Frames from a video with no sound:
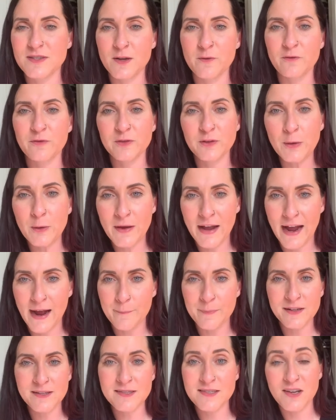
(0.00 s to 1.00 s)
fluke
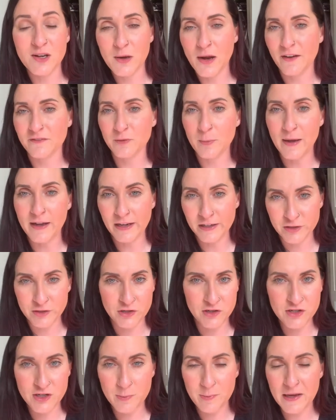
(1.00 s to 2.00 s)
happens and you have to pay extra
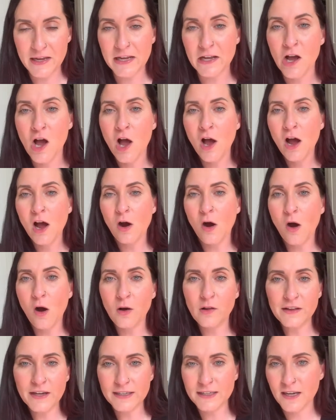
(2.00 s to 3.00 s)
shipping. All
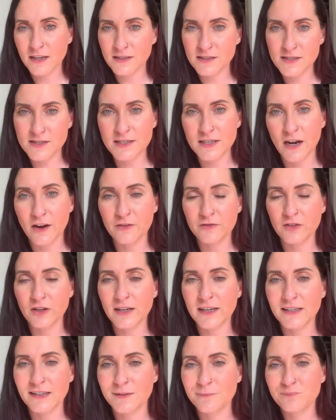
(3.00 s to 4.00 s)
that kind of stuff
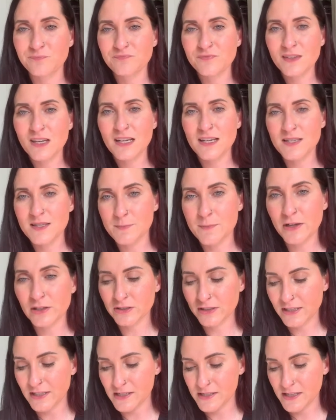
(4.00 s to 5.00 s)
like is
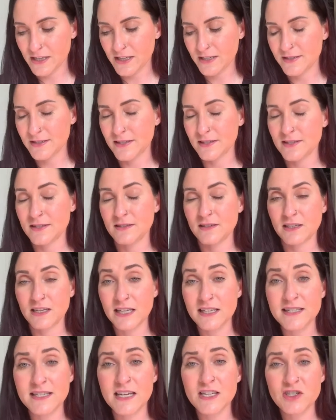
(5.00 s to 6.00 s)
melded into
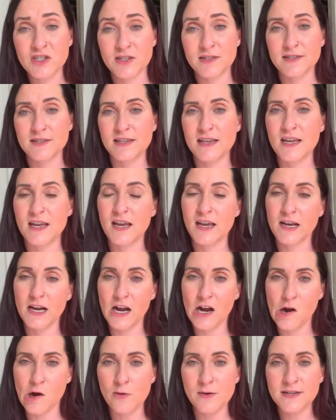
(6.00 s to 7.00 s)
contingency. And I
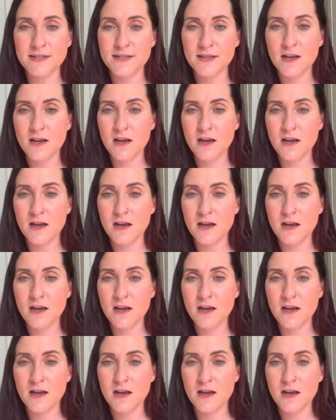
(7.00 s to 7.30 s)
always